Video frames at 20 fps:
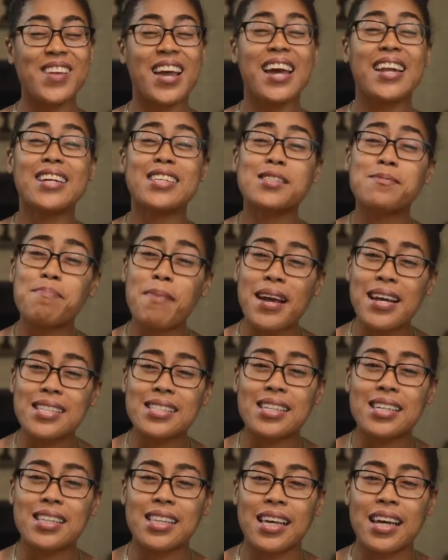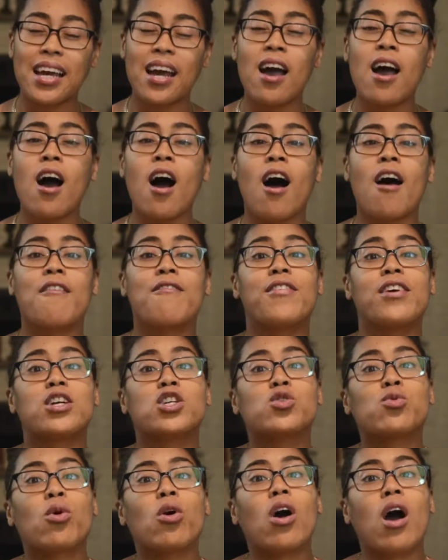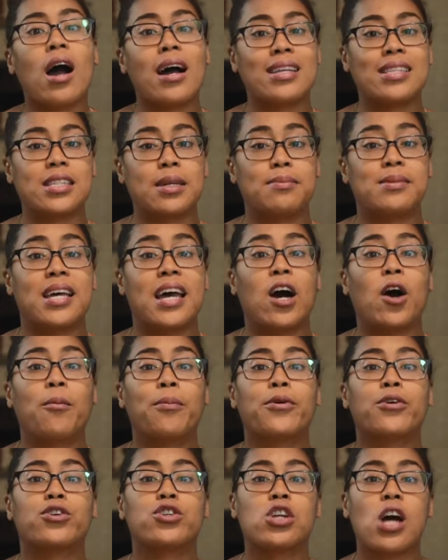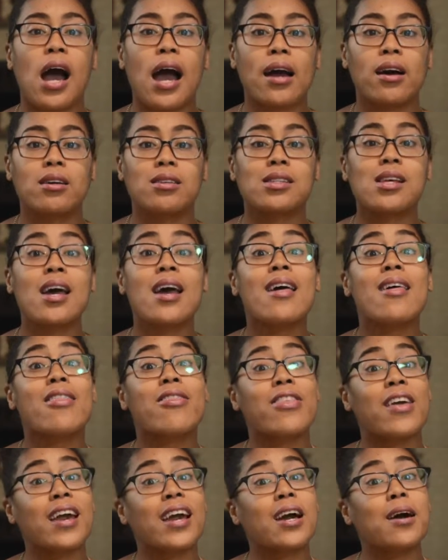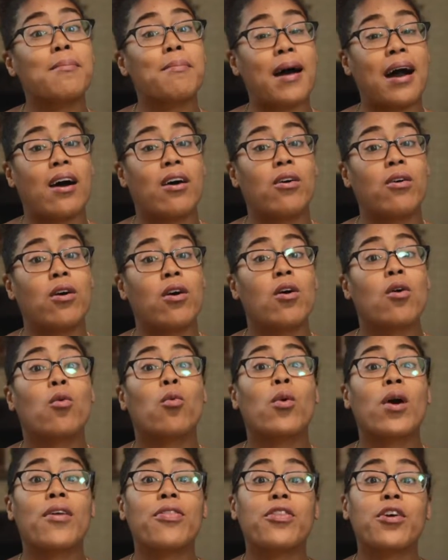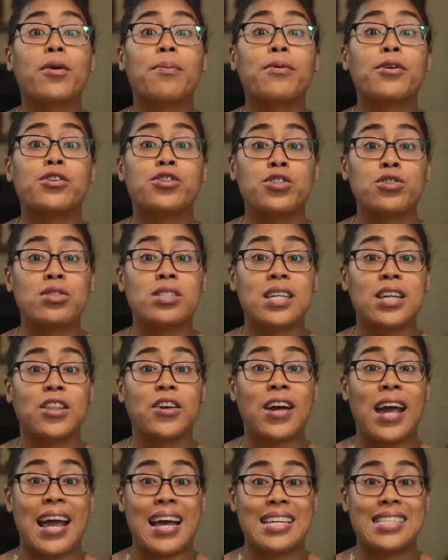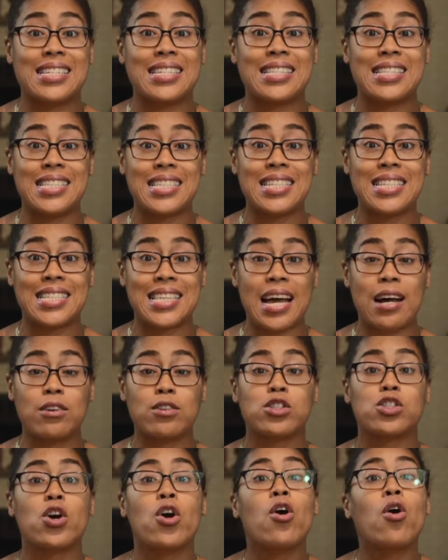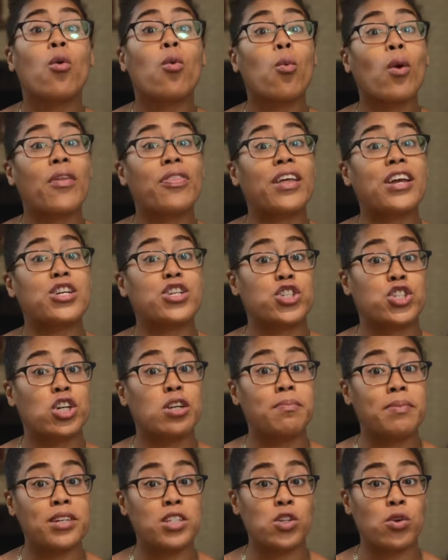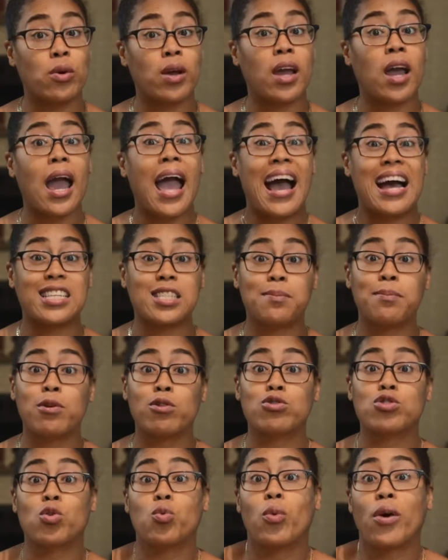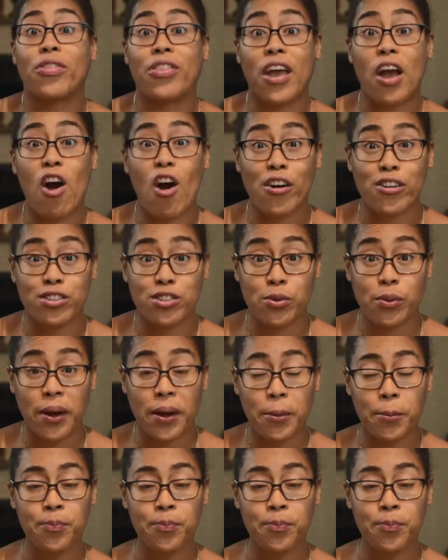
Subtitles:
And it's basically a visual concept to help your child think about when they're producing their S and Z sounds, what they should be doing as opposed to what they are doing.